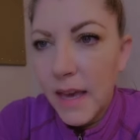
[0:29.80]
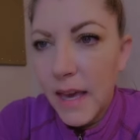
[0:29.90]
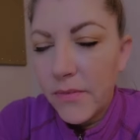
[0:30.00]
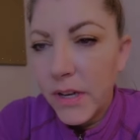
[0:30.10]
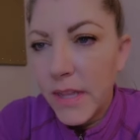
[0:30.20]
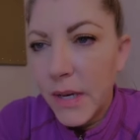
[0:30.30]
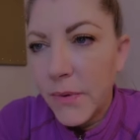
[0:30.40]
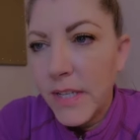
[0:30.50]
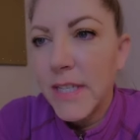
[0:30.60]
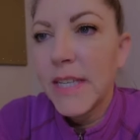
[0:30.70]
everything
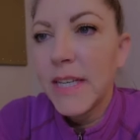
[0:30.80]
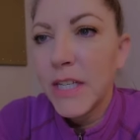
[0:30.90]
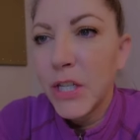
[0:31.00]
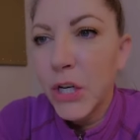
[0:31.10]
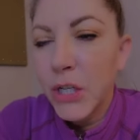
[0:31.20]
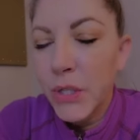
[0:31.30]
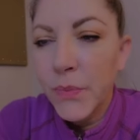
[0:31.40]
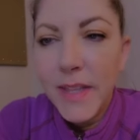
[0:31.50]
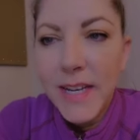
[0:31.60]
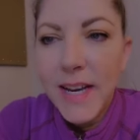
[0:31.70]
we see starts
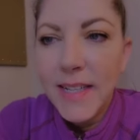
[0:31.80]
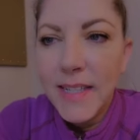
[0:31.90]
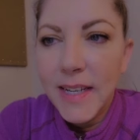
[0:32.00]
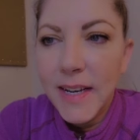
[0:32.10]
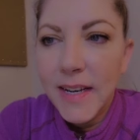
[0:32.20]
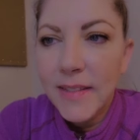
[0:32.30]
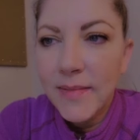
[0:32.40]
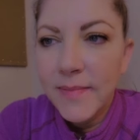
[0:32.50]
with an idea.